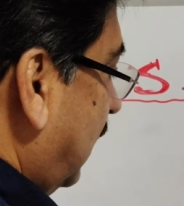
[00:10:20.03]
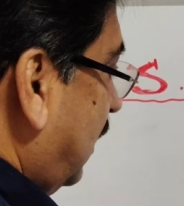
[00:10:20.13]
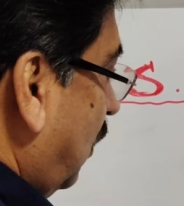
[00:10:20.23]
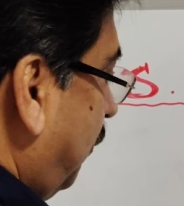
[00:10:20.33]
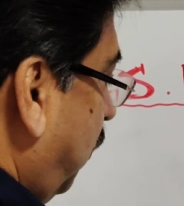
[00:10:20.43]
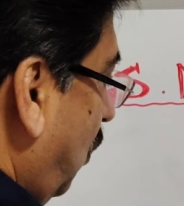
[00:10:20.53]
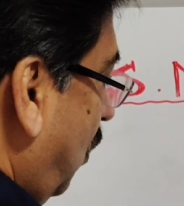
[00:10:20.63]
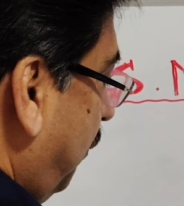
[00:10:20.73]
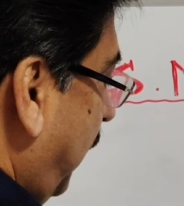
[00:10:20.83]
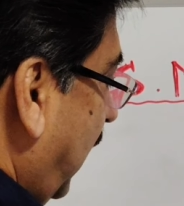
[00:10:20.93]

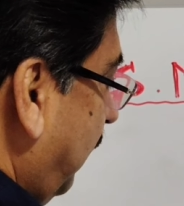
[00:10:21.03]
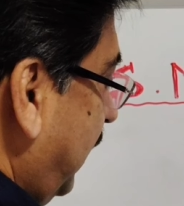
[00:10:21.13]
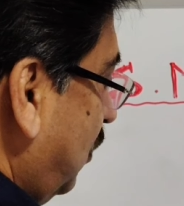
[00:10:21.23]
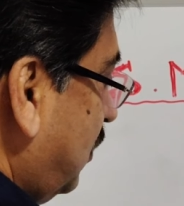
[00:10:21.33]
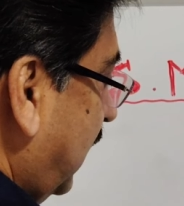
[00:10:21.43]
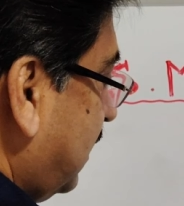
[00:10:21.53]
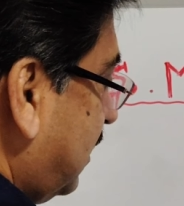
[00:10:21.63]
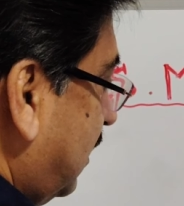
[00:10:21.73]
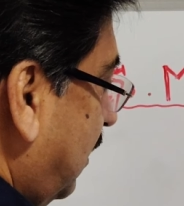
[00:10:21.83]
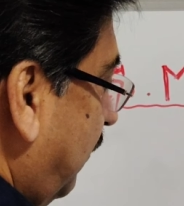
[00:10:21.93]
Therefore 5 into
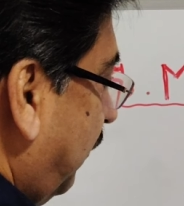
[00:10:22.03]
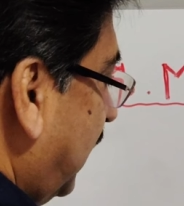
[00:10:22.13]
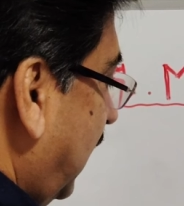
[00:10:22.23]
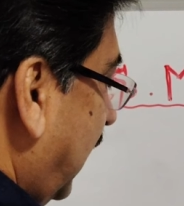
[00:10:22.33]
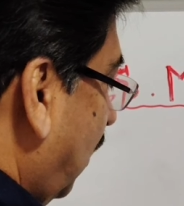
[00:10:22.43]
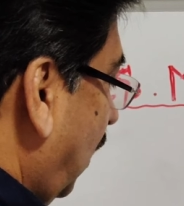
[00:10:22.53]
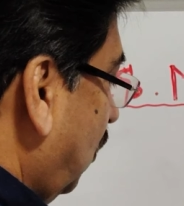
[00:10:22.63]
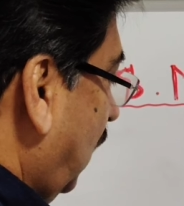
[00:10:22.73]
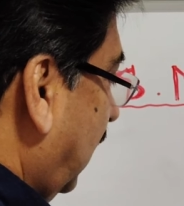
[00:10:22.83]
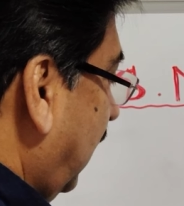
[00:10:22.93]
6 equal
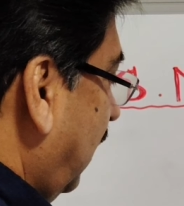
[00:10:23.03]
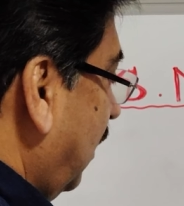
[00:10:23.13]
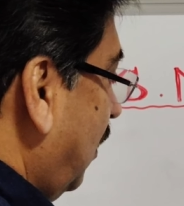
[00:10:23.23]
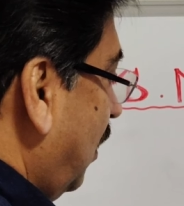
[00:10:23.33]
to 30.